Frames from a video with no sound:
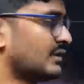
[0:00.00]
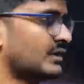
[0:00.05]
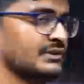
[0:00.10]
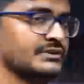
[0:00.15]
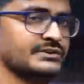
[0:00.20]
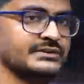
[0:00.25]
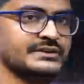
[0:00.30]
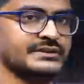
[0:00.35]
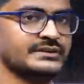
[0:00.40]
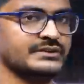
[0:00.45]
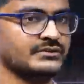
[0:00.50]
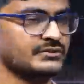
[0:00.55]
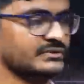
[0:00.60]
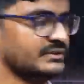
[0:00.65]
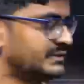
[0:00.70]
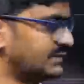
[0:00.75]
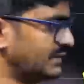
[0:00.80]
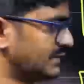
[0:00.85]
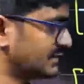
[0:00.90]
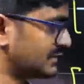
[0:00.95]
all you need to do
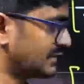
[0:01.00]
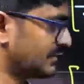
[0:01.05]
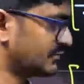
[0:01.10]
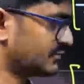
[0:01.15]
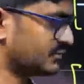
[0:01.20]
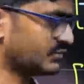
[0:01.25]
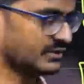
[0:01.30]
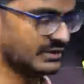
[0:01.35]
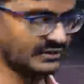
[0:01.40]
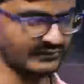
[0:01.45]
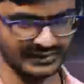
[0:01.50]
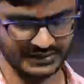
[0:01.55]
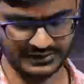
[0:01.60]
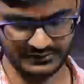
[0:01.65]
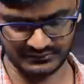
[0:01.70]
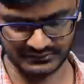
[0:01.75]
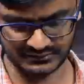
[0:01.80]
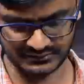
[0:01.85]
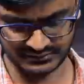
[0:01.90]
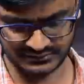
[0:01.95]
is just substitute the
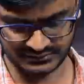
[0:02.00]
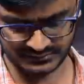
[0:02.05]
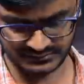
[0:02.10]
values.